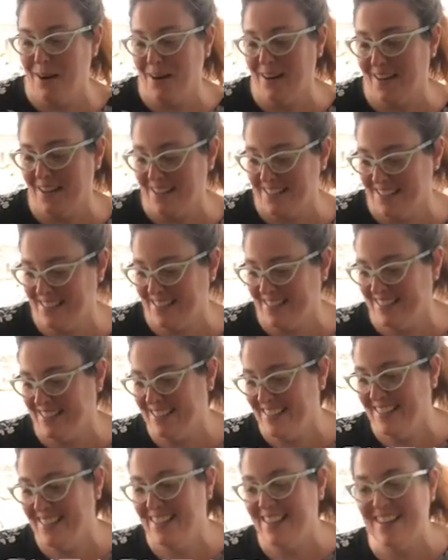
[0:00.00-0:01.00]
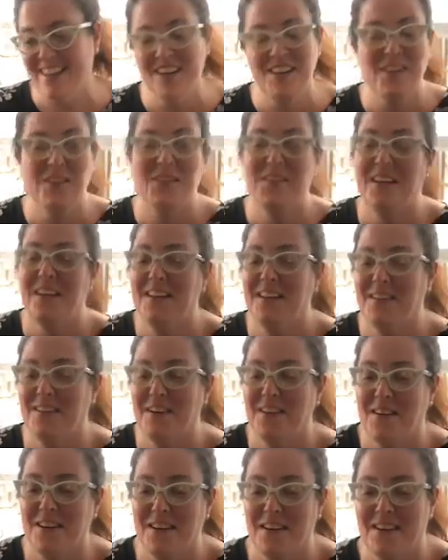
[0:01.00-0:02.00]
part, and I don't like
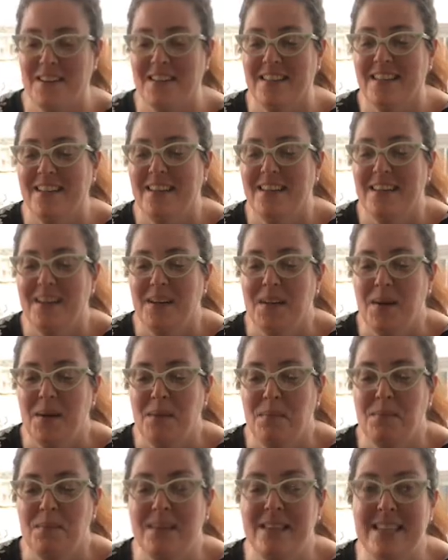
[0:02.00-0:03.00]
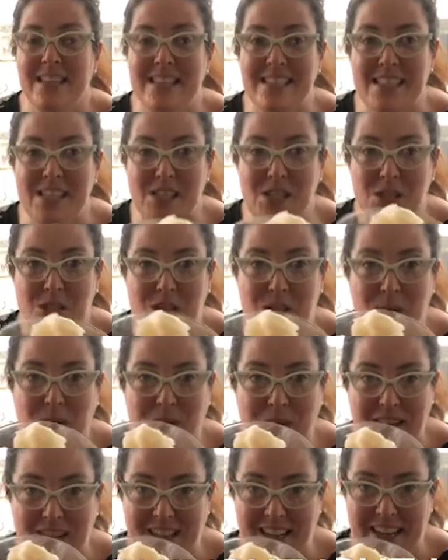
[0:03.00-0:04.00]
lard, but this is
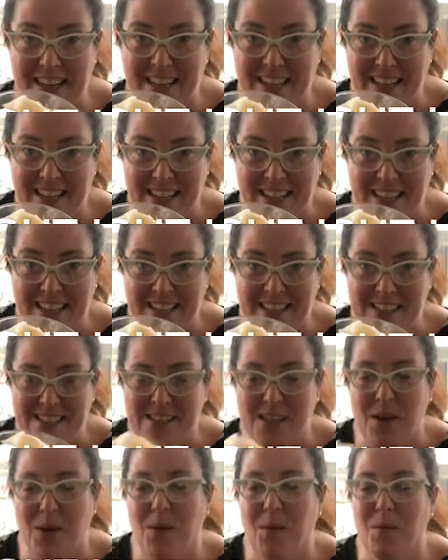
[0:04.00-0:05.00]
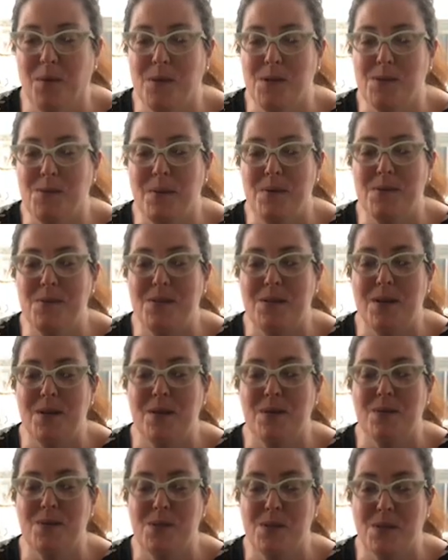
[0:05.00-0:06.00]
shortening. So we're supposed to
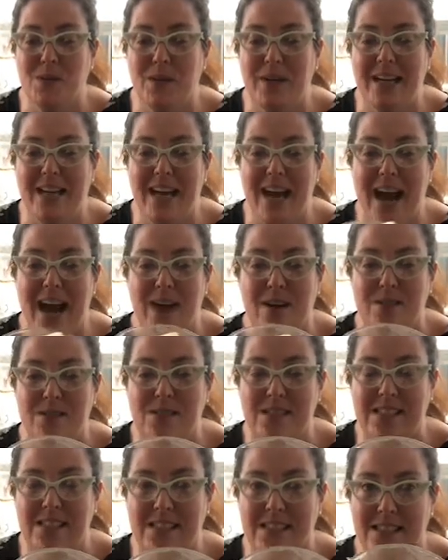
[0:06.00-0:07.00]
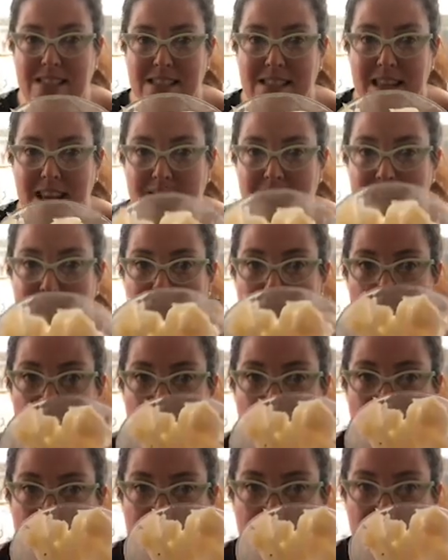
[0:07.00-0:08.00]
use 3 ounces
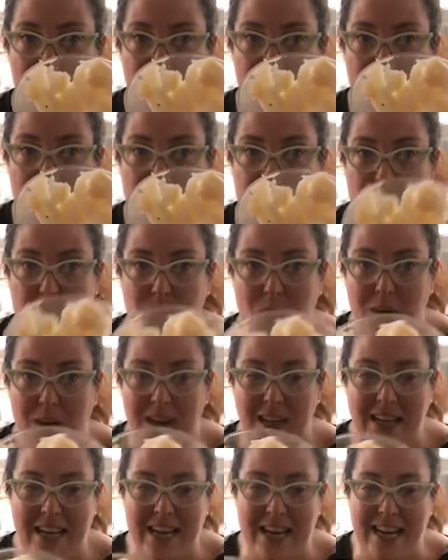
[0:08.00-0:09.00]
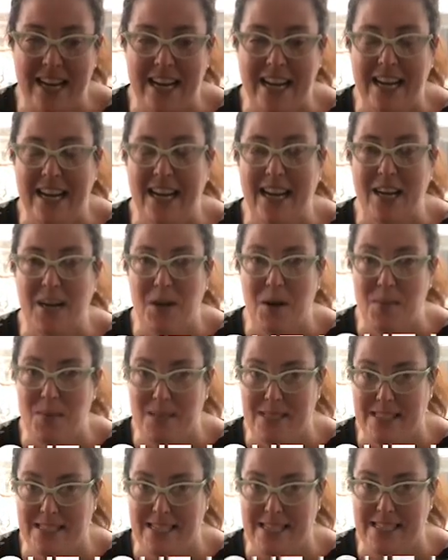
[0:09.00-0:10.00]
of shortening in our
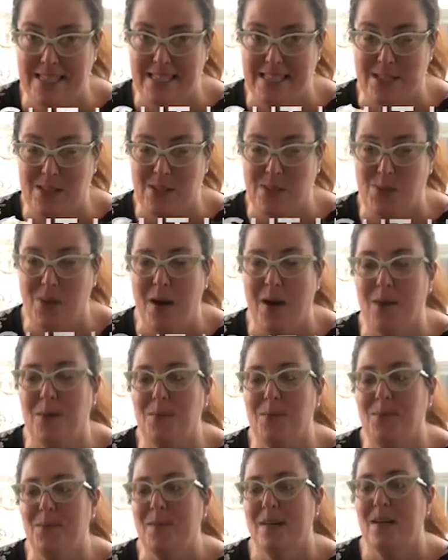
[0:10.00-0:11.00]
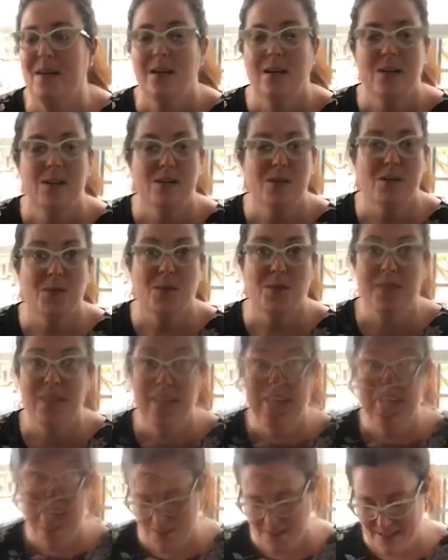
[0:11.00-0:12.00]
biscuits as well. So
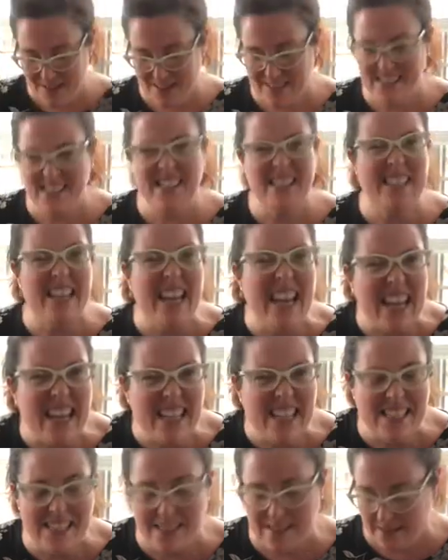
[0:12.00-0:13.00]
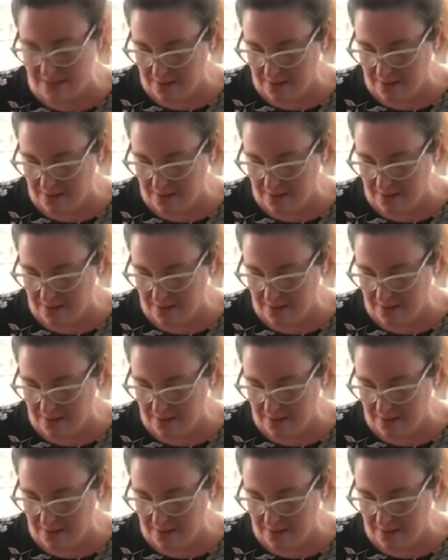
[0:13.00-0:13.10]
this stinks.